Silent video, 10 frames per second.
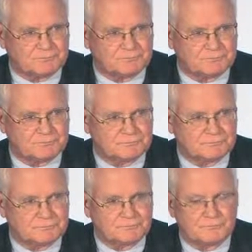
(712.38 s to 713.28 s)

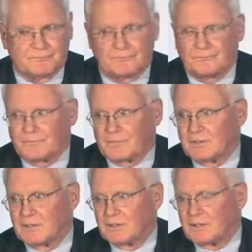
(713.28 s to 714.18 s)

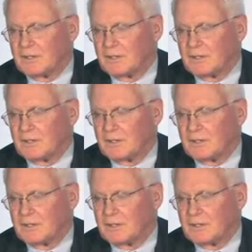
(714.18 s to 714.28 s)
(silence)